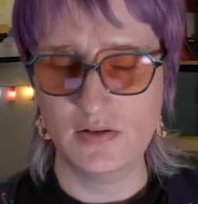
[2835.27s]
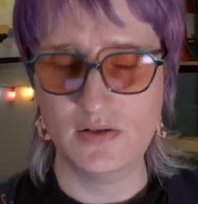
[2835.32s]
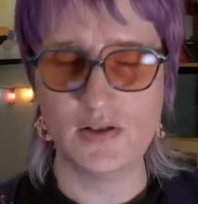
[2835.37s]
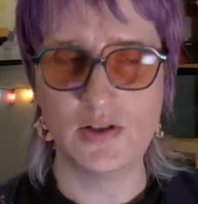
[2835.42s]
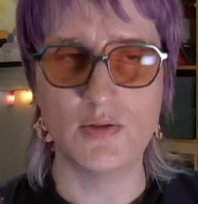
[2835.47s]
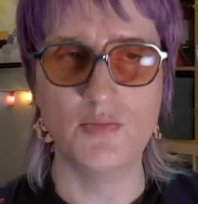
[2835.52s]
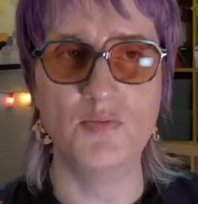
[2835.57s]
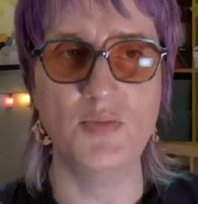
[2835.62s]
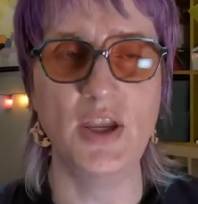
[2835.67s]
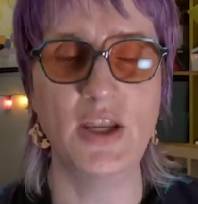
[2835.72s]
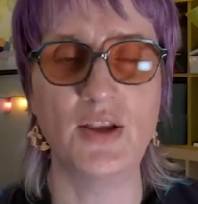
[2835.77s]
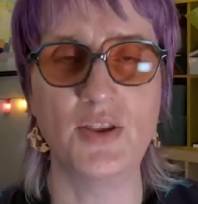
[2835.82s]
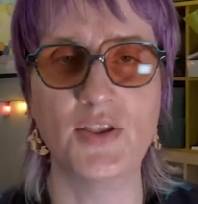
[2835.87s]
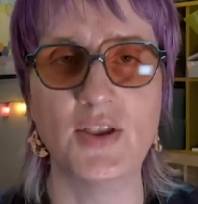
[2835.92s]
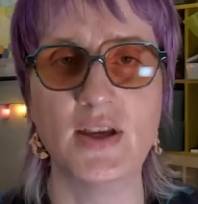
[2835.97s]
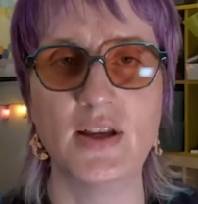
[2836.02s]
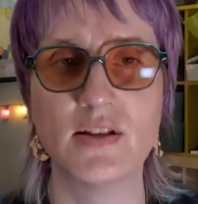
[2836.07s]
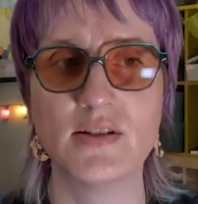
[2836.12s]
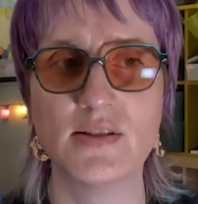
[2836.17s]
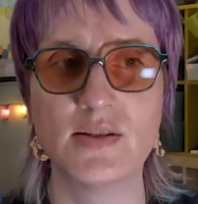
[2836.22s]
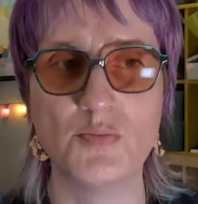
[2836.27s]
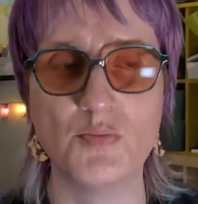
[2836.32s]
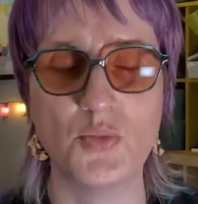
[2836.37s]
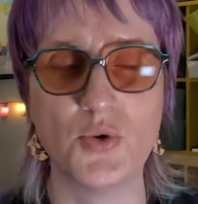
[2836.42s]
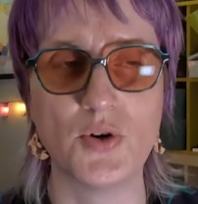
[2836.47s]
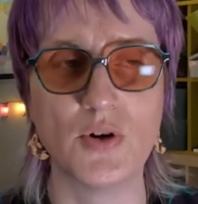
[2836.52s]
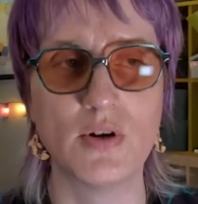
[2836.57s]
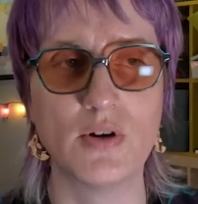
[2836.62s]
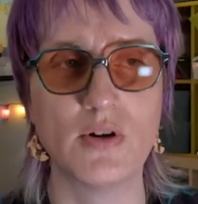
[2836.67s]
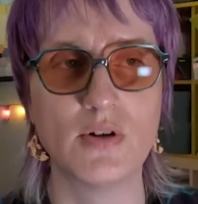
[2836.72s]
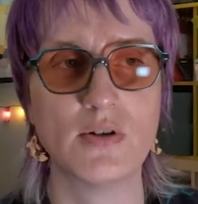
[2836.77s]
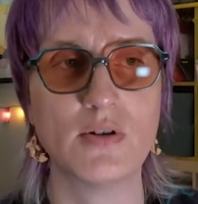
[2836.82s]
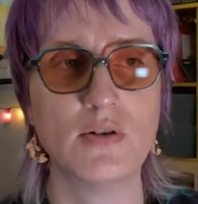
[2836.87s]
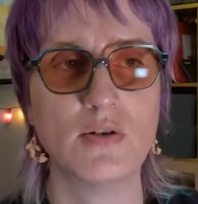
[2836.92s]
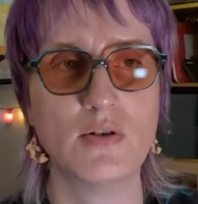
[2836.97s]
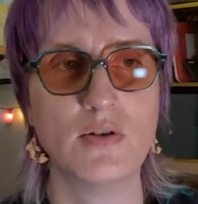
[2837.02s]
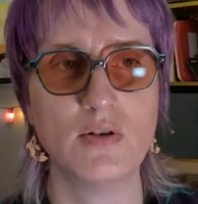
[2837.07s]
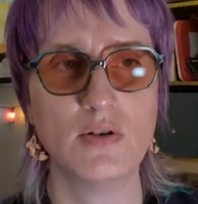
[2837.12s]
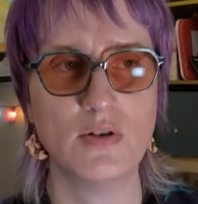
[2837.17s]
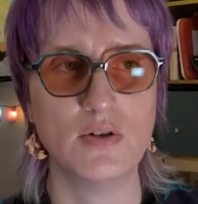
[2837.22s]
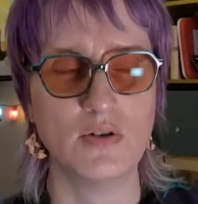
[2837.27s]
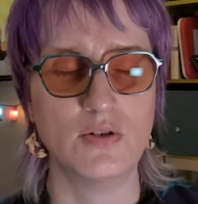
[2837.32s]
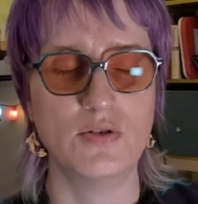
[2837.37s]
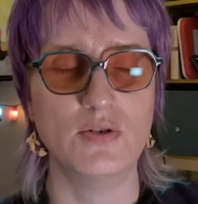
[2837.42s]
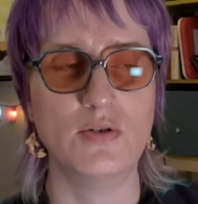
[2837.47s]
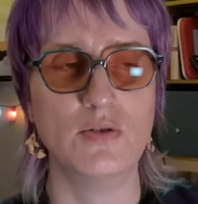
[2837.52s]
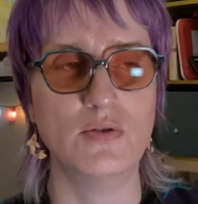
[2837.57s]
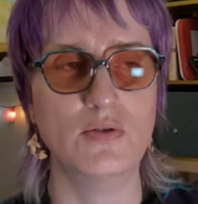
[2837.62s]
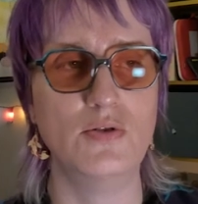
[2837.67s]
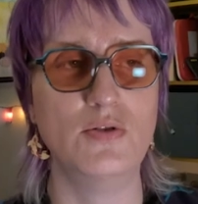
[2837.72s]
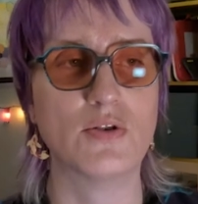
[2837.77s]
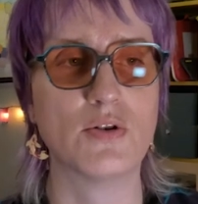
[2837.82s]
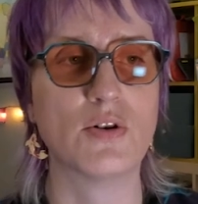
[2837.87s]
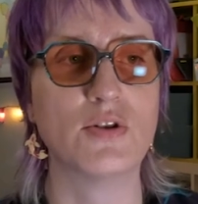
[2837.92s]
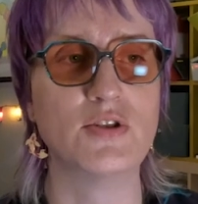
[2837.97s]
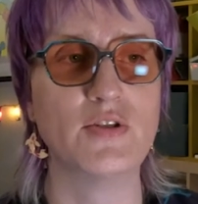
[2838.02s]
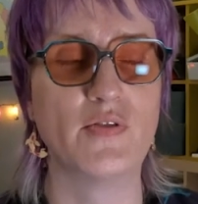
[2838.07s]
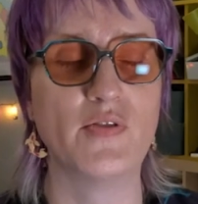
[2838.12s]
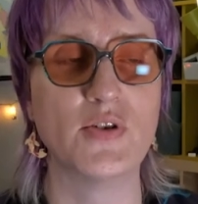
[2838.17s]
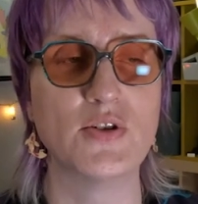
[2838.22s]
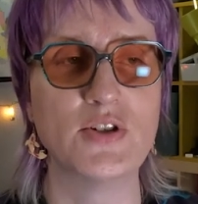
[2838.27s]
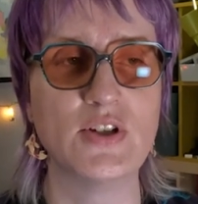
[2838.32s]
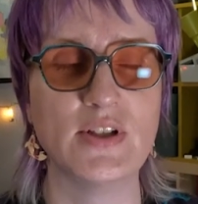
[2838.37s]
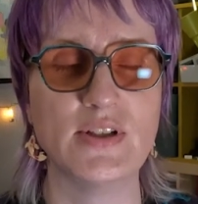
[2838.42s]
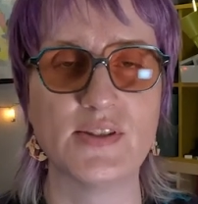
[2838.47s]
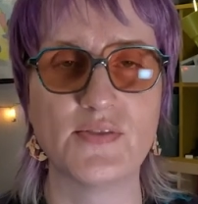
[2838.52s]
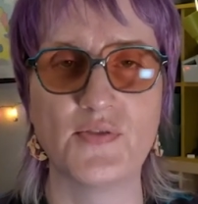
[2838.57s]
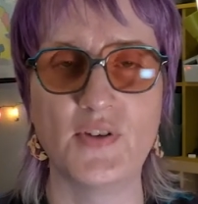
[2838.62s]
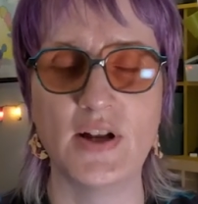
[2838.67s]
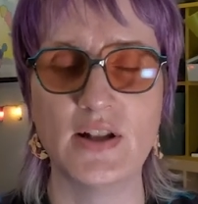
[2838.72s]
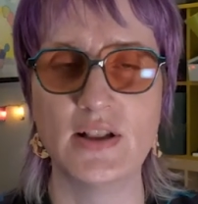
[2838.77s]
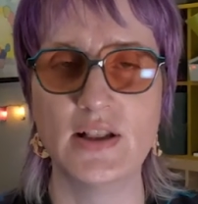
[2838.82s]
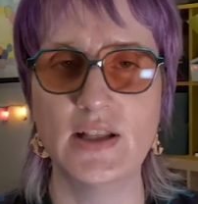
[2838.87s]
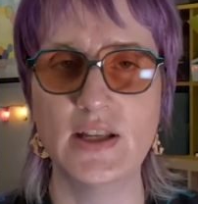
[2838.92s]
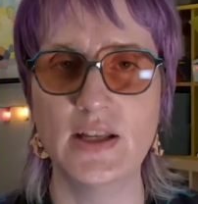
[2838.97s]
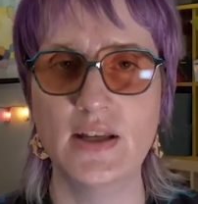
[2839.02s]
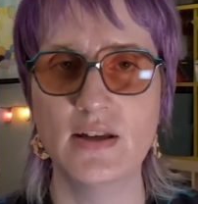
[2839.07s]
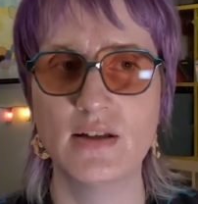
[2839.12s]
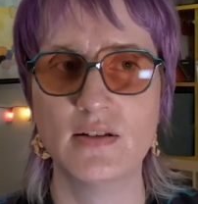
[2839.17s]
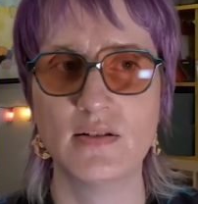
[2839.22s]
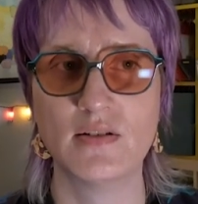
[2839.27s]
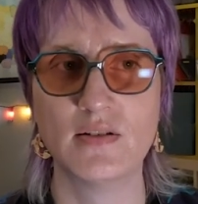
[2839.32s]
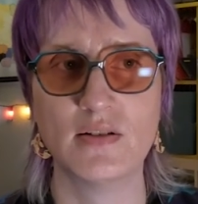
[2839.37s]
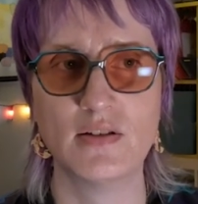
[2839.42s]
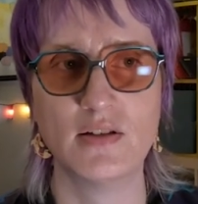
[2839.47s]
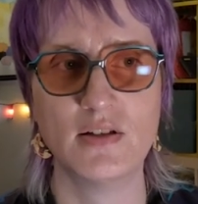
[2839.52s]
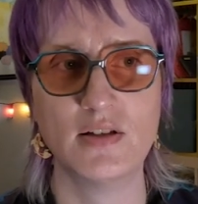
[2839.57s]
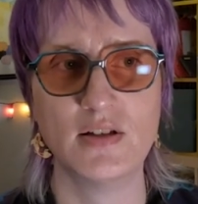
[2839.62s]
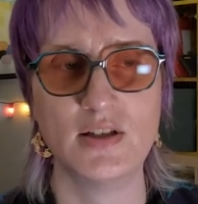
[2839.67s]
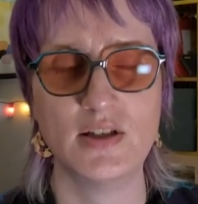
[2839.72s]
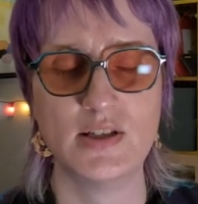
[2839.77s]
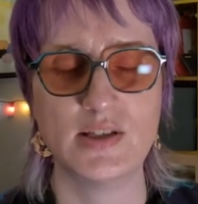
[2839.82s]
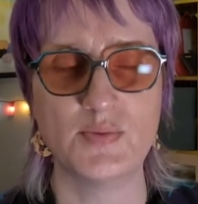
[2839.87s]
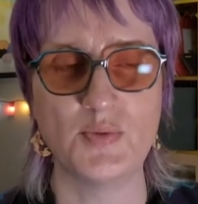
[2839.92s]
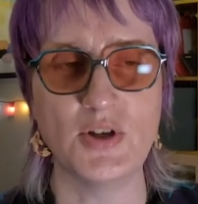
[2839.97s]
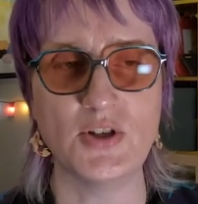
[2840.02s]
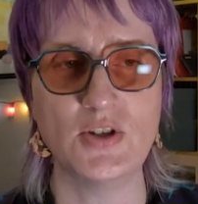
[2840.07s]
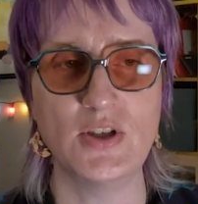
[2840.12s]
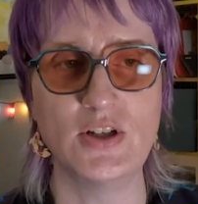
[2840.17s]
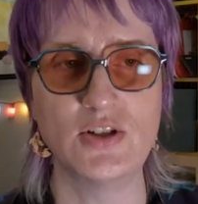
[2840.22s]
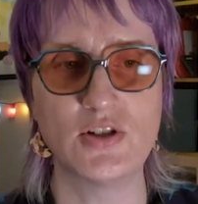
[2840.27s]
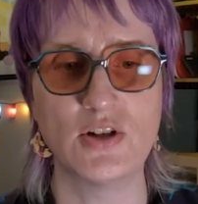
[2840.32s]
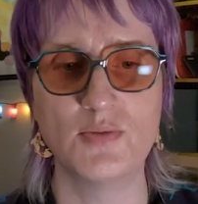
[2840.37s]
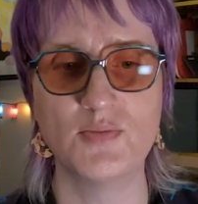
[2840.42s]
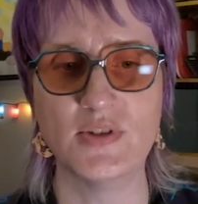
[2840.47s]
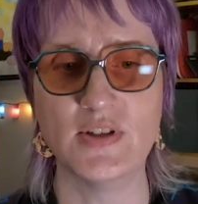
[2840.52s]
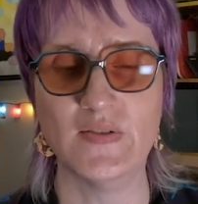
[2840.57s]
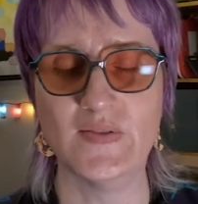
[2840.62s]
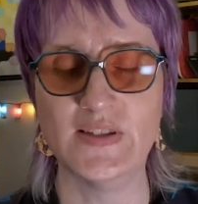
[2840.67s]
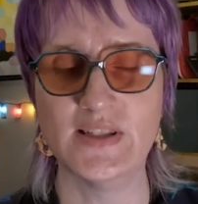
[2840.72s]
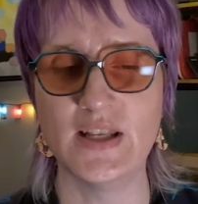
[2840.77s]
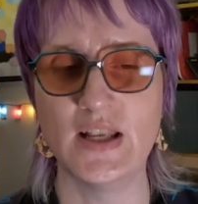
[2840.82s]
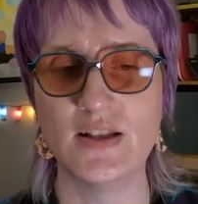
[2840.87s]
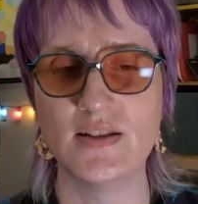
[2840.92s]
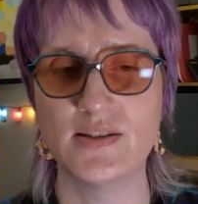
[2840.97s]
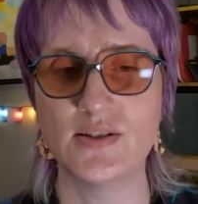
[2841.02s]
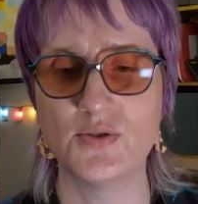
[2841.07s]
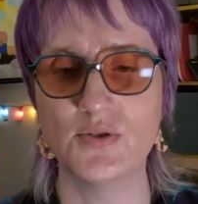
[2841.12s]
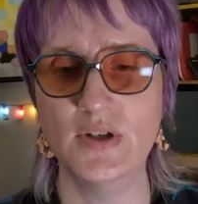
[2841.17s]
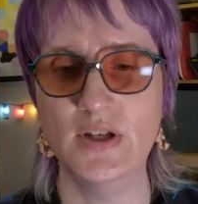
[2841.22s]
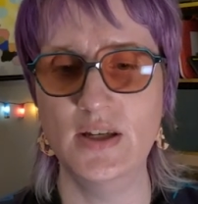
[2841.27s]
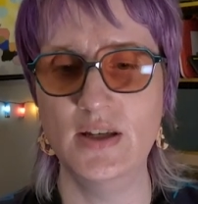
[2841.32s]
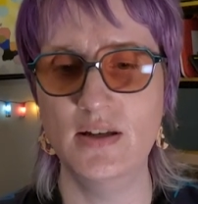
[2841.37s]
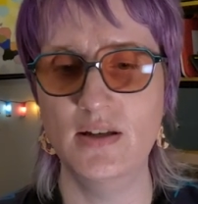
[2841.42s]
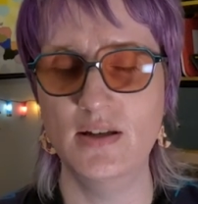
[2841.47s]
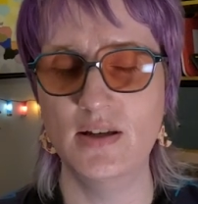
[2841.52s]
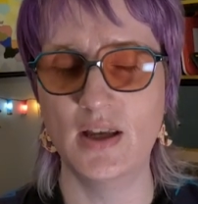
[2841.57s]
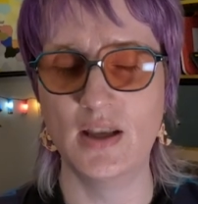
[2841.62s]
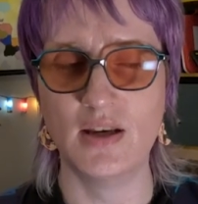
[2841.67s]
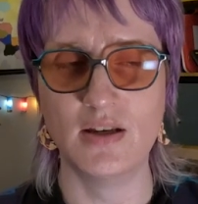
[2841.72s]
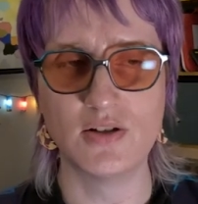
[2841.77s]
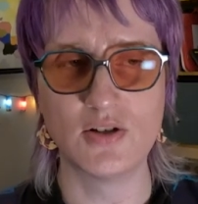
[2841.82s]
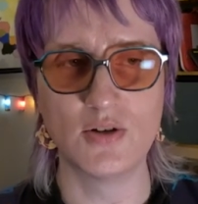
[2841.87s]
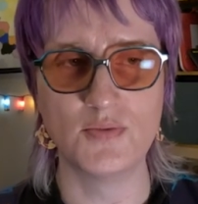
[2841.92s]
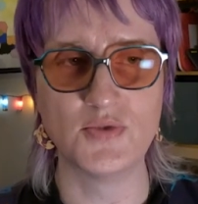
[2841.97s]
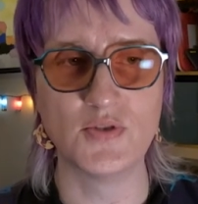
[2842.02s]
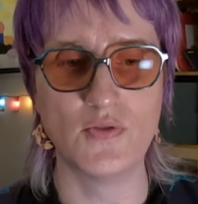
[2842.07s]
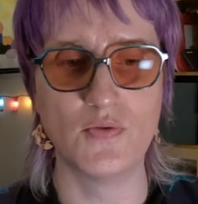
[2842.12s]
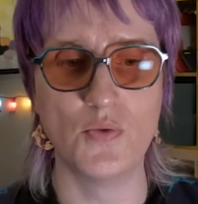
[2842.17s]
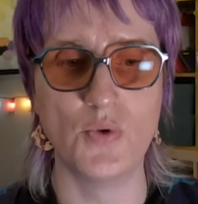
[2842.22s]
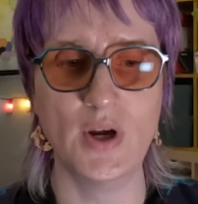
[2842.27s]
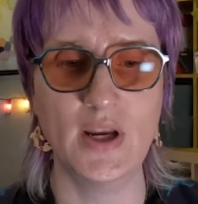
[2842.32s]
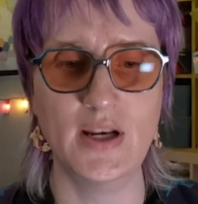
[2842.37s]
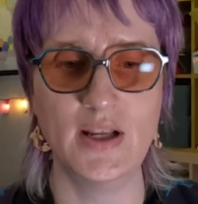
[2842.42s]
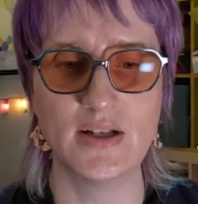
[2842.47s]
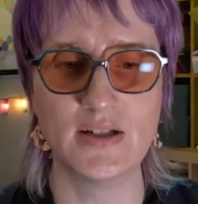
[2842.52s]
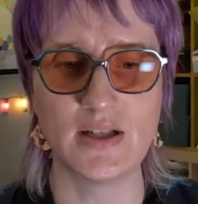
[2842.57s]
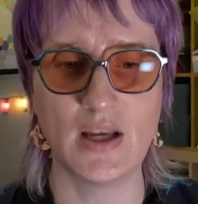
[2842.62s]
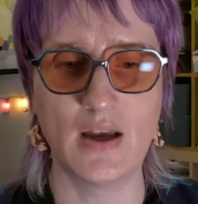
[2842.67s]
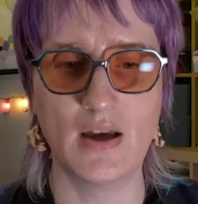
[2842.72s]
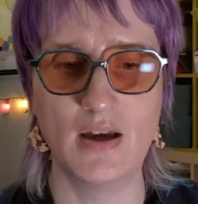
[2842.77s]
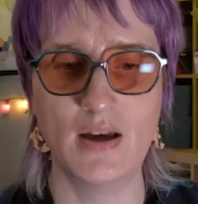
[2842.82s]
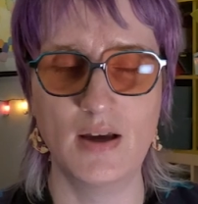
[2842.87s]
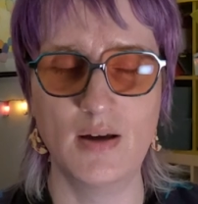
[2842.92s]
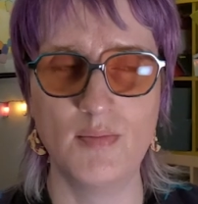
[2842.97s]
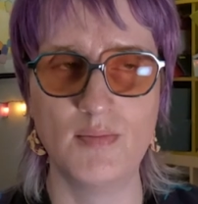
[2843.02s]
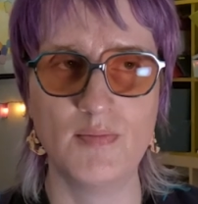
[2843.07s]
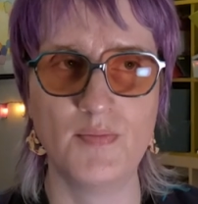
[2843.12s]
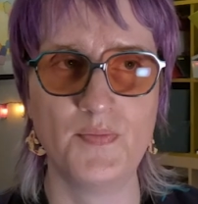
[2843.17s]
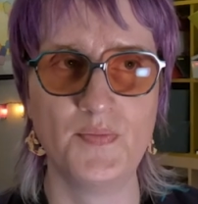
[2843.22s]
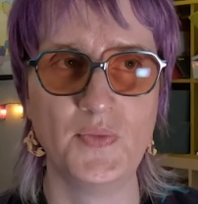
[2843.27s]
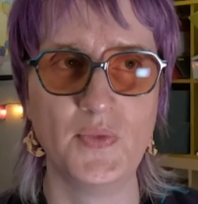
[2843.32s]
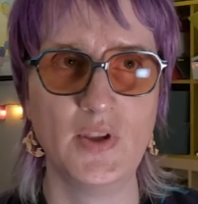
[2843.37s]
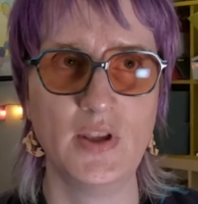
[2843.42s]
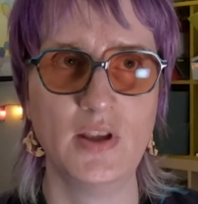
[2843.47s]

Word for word: to make things more neurodivergence friendly, especially in terms of sensory and in terms of waiting time,